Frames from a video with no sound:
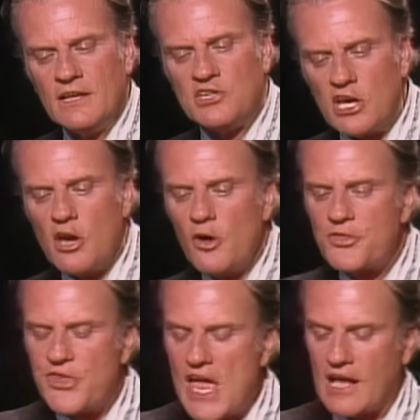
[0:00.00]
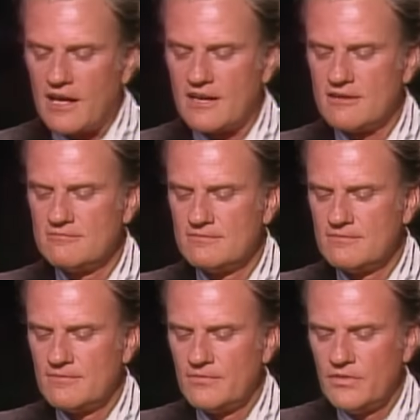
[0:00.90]
do you think
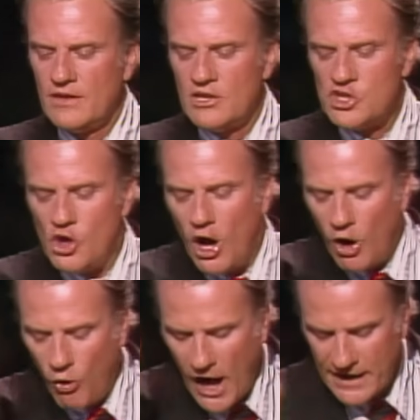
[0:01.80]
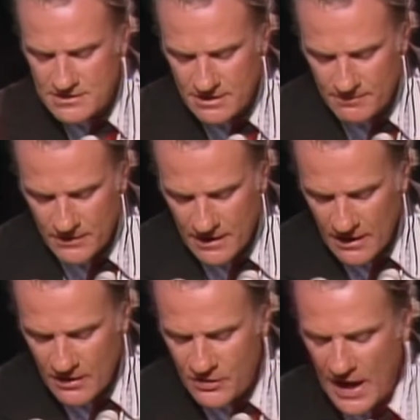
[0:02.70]
you are what
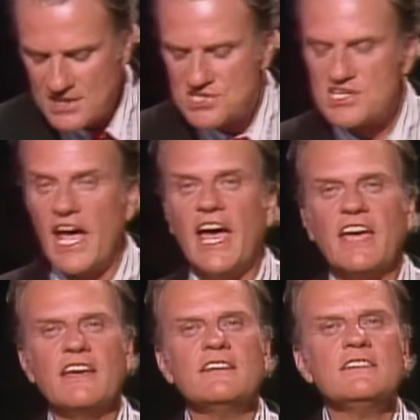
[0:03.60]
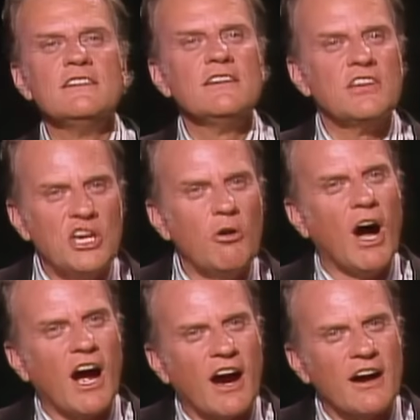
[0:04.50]
they say you
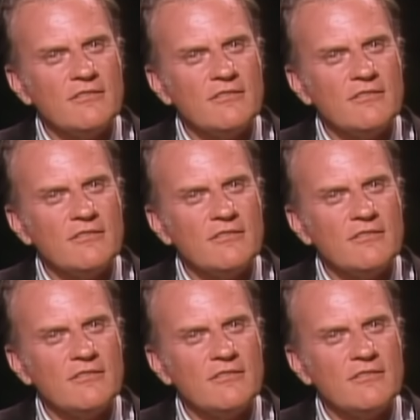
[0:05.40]
are?"